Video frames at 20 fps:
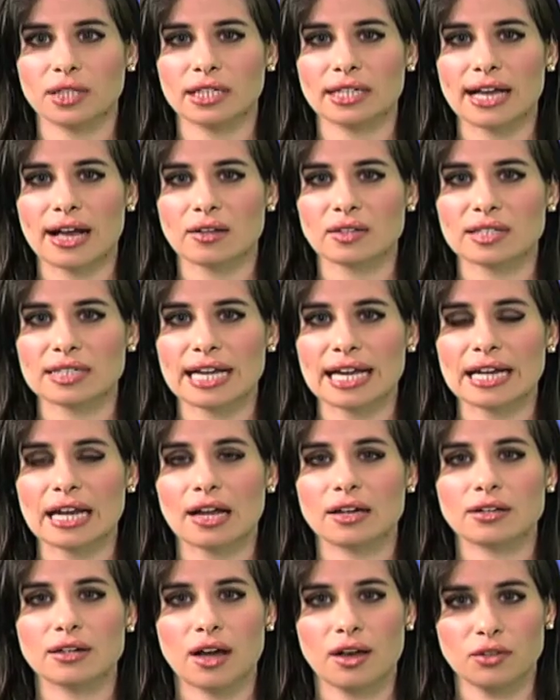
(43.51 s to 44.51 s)
announce yet
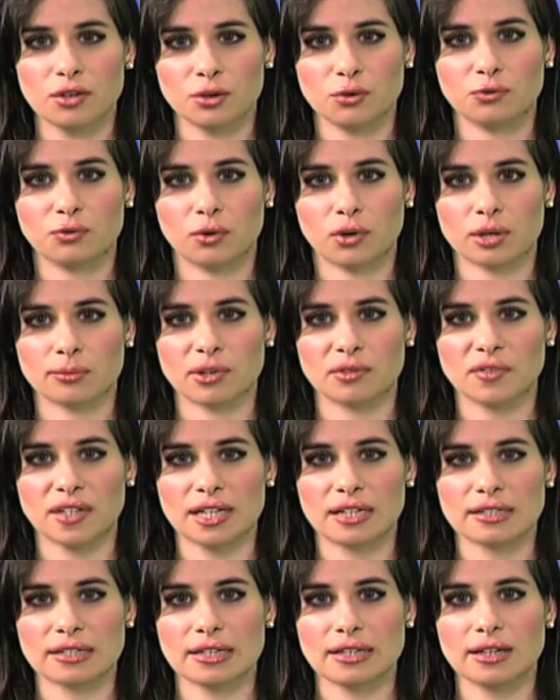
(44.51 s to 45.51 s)
another form of
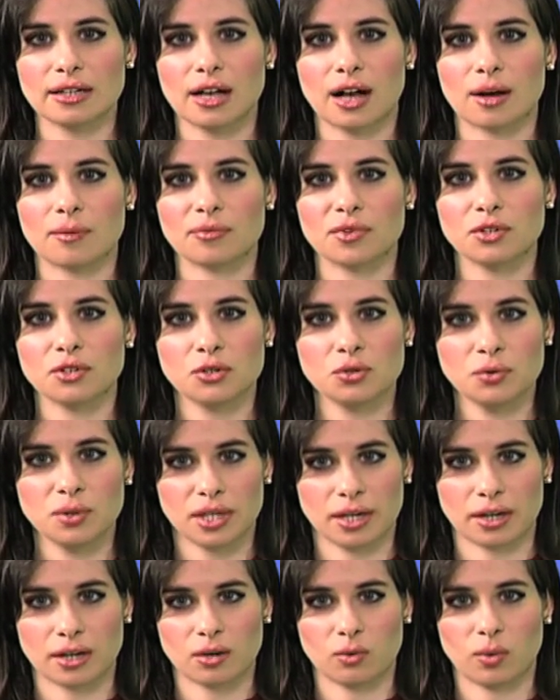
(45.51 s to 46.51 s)
easing come the new
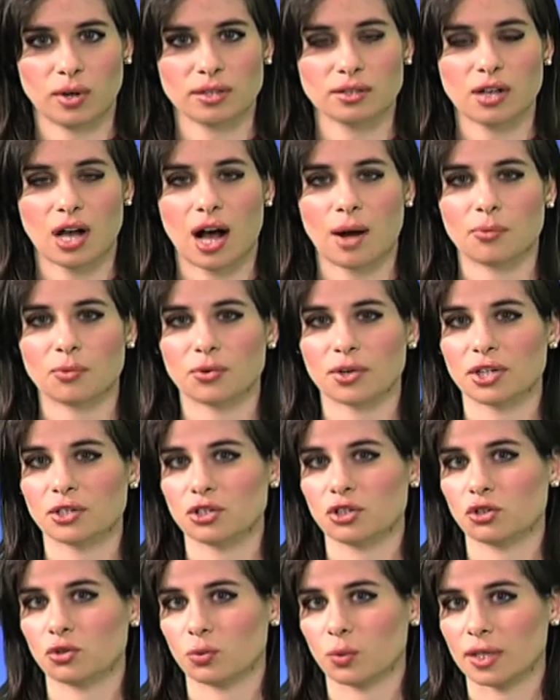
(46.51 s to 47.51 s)
year once
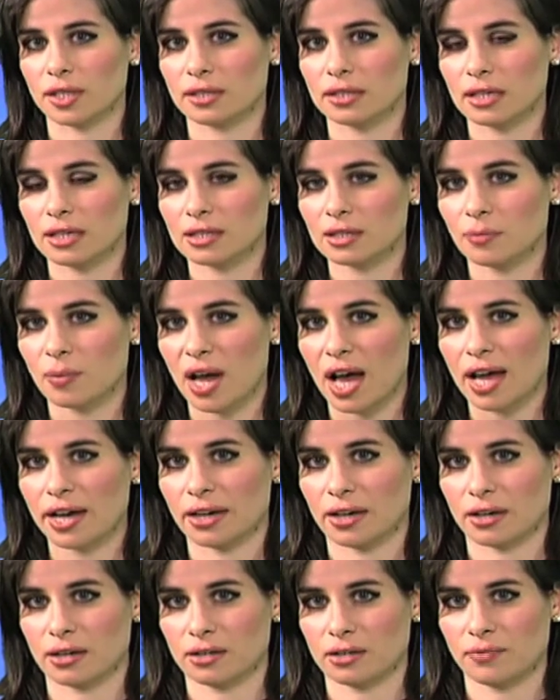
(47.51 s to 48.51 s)
Operation Twist
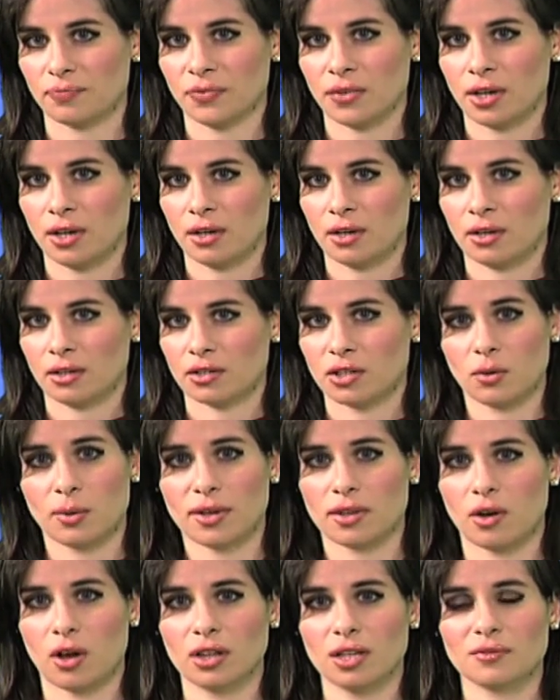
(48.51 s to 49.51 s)
expires. So
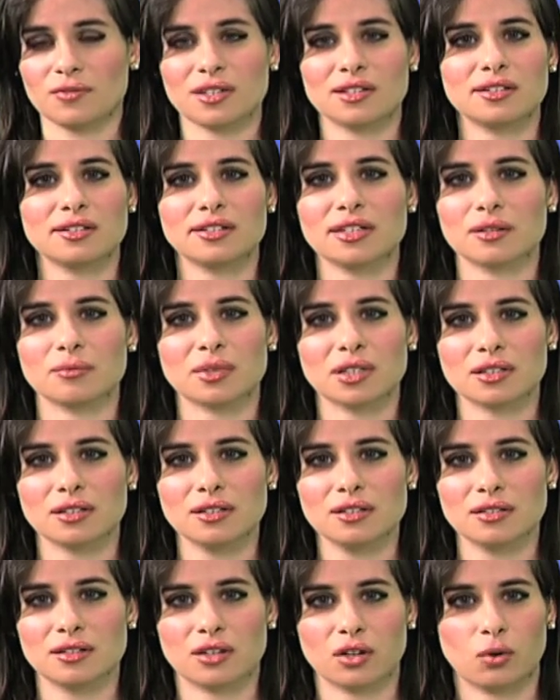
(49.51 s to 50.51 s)
with all of the
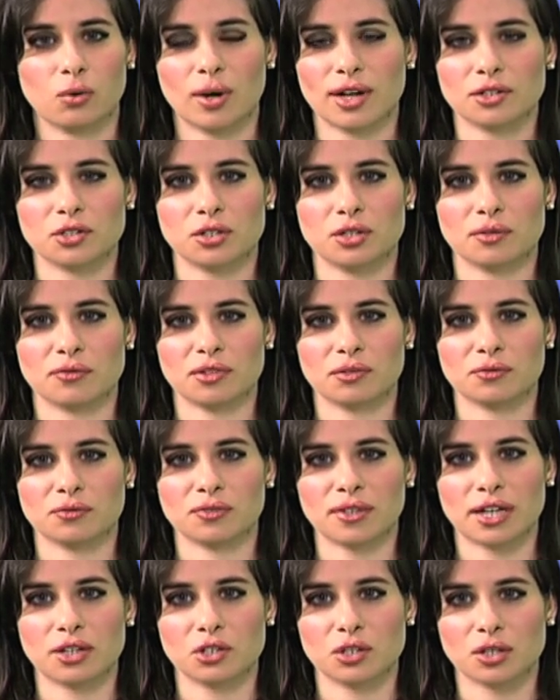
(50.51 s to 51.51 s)
stimulus and the question of
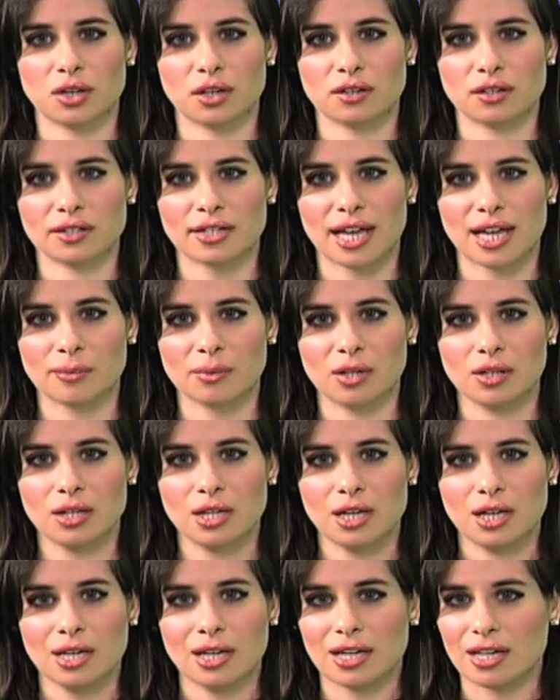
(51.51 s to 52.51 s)
inflation on the table,
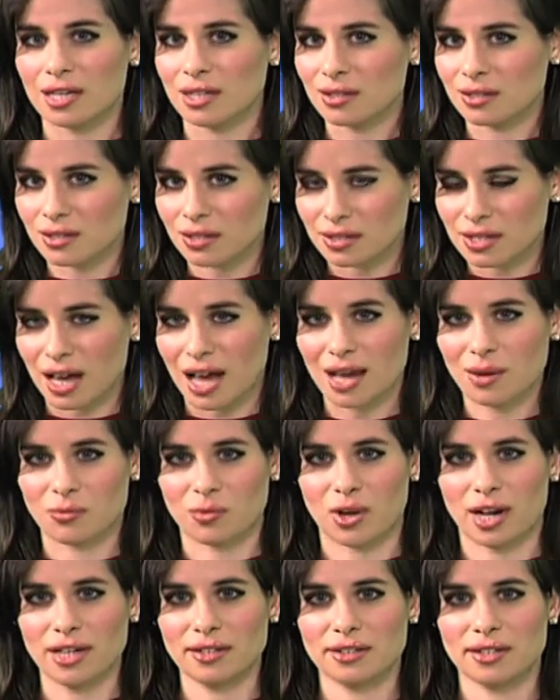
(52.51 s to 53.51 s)
is the time
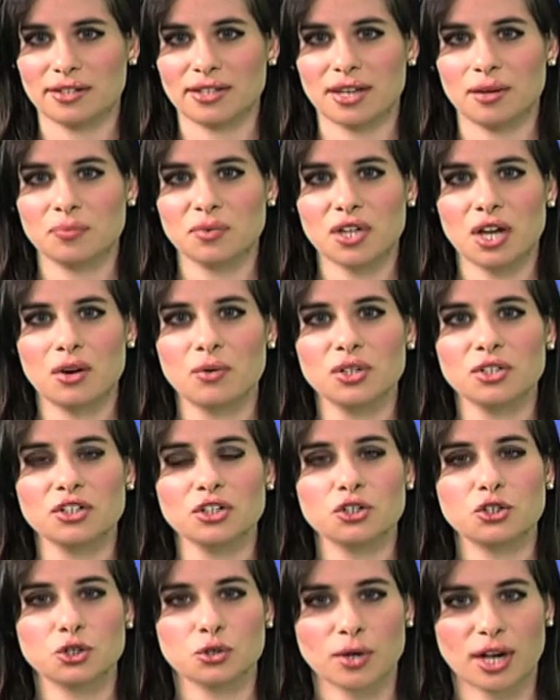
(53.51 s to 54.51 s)
right to tiptoe into
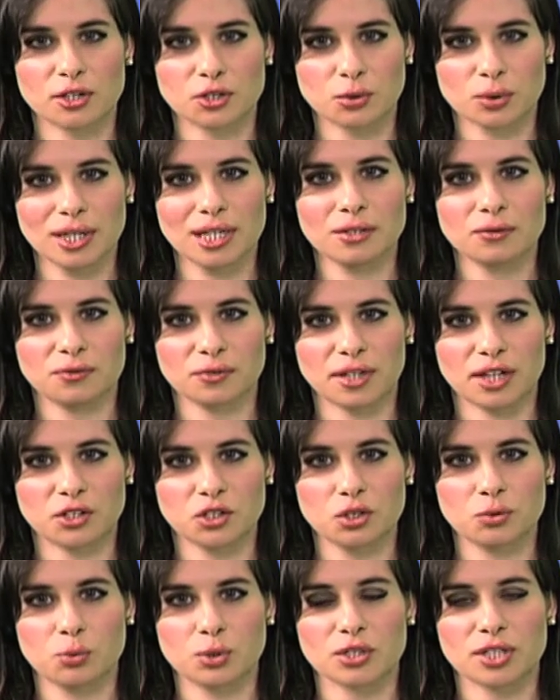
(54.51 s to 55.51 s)
Treasury
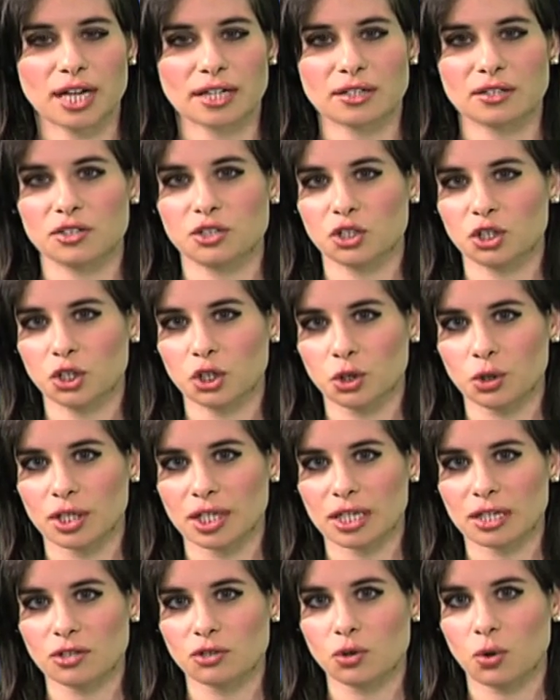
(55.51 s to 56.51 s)
inflation-protected
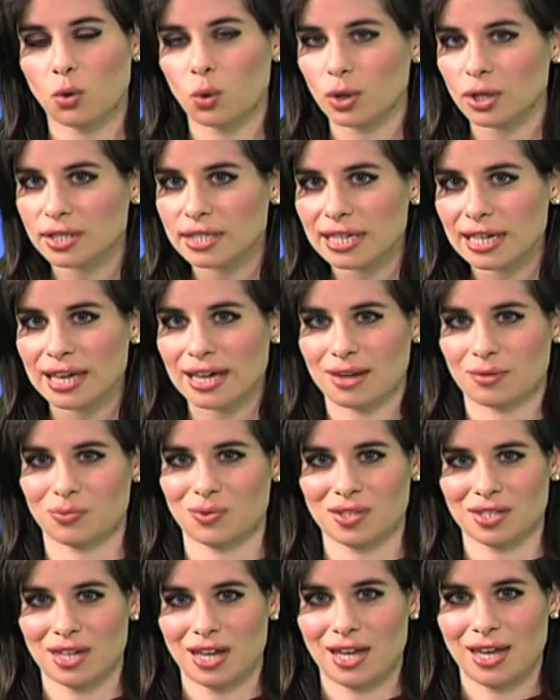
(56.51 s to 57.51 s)
securities, or
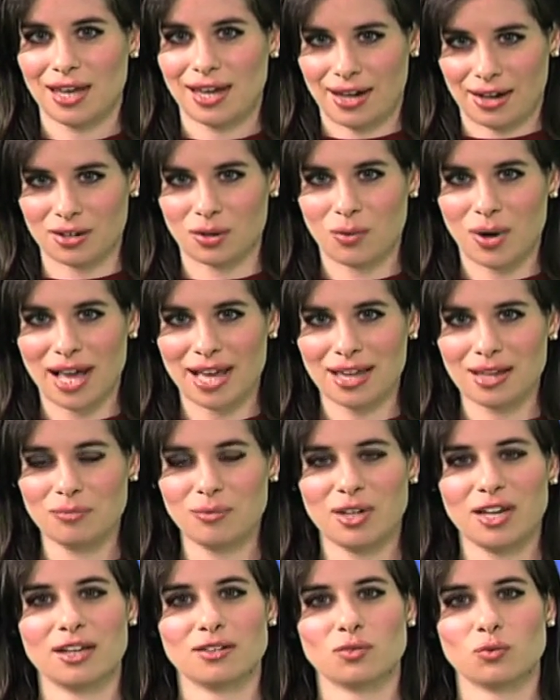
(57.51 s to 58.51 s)
TIPS? Here to weigh in
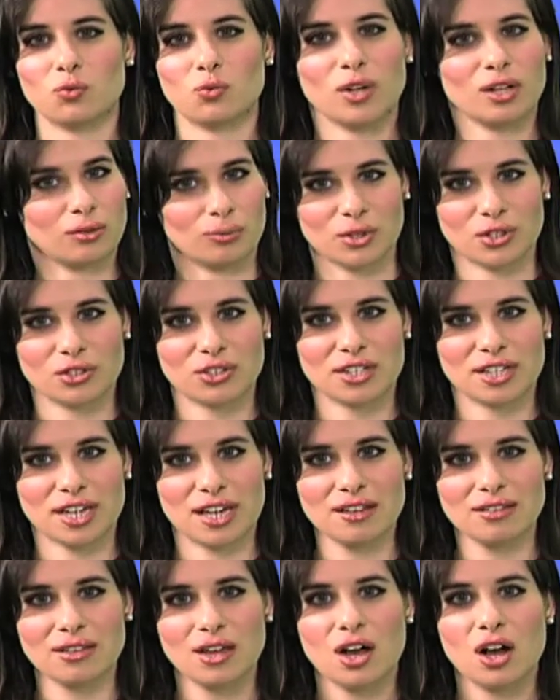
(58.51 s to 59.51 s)
is Wilmer
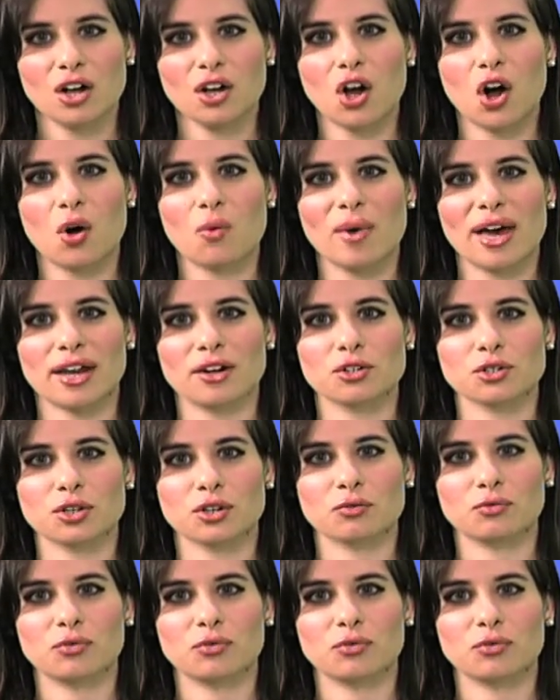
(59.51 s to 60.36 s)
Stith, co-manager of